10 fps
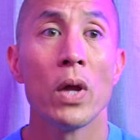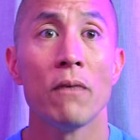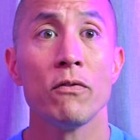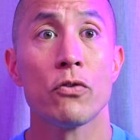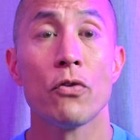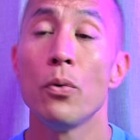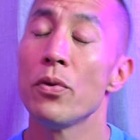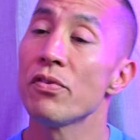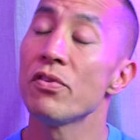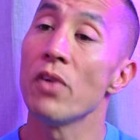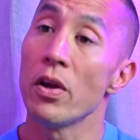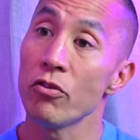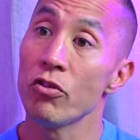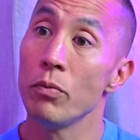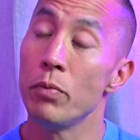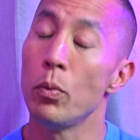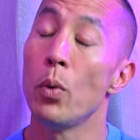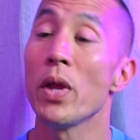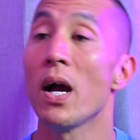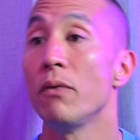haven't grown as such, but what
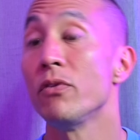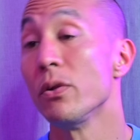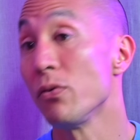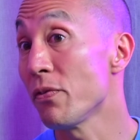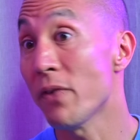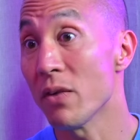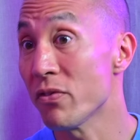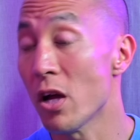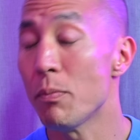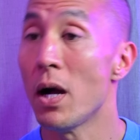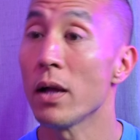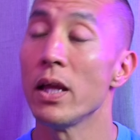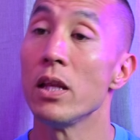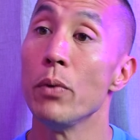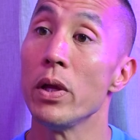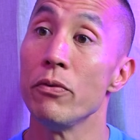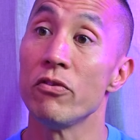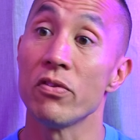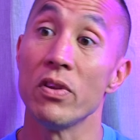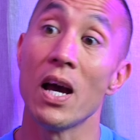we have done is a 5-star park anyway. We've
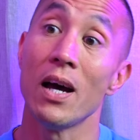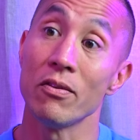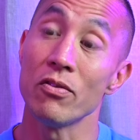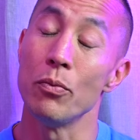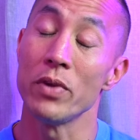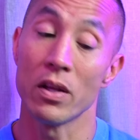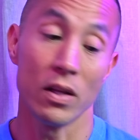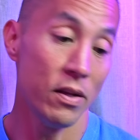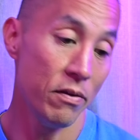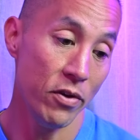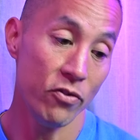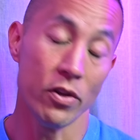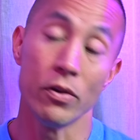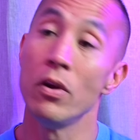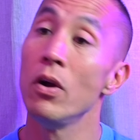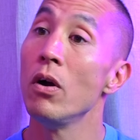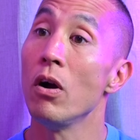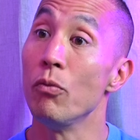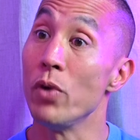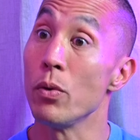just enhanced and we had a clear vision
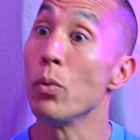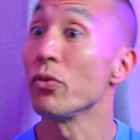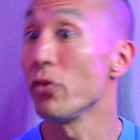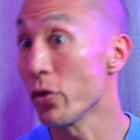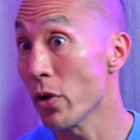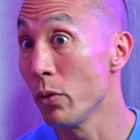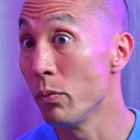of where we wanted to go.